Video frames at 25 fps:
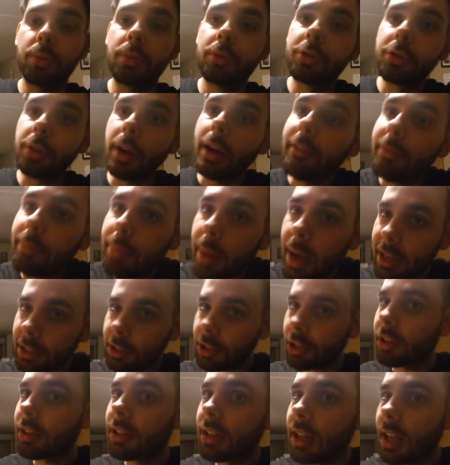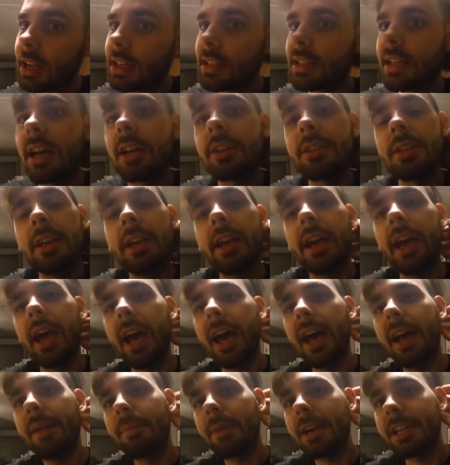drive back to her client's house,
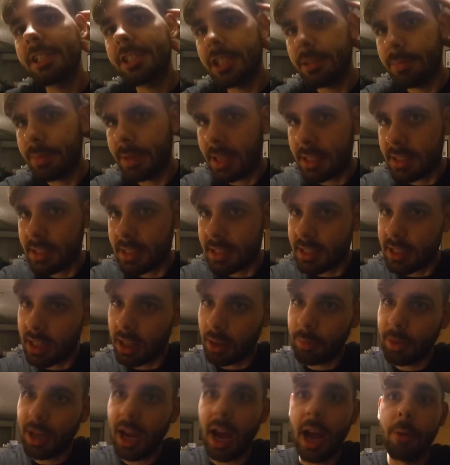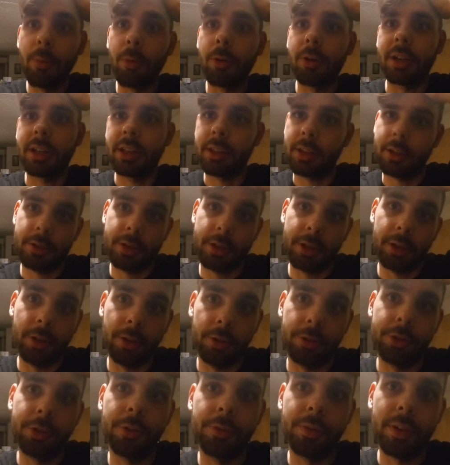and my GPS is telling me I won't get there till
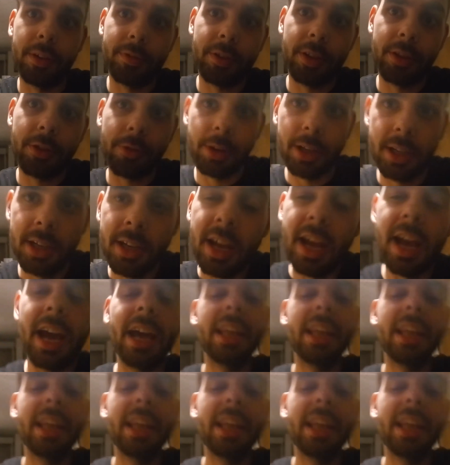2:53. And